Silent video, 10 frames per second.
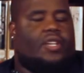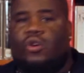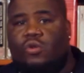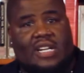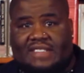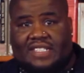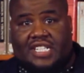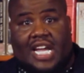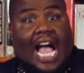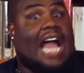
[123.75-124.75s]
Who gives a
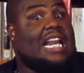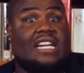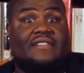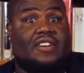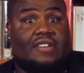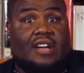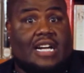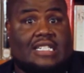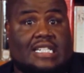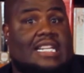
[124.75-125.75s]
shit? I didn't even know
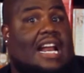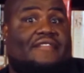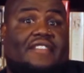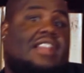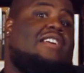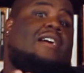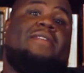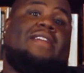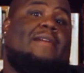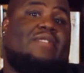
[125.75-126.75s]
y'all existed. I feel like y'all
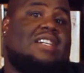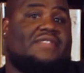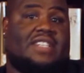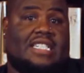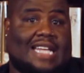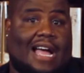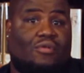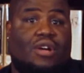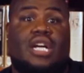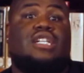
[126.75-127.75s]
put that press release
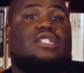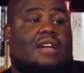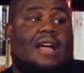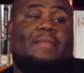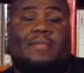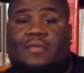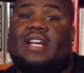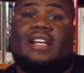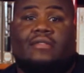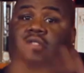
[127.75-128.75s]
out so that people
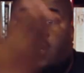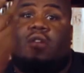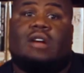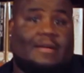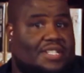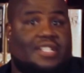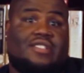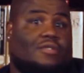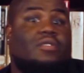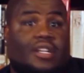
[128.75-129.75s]
can, come to your
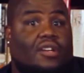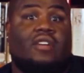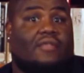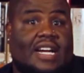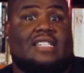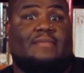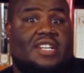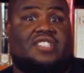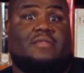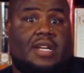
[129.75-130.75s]
school and you can raise
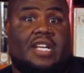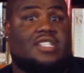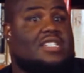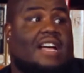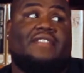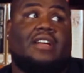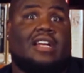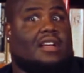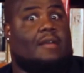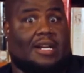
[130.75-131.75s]
admission, bitch. Because I feel
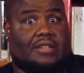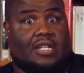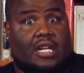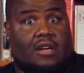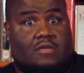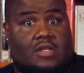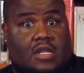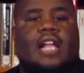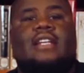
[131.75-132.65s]
like y'all about to close.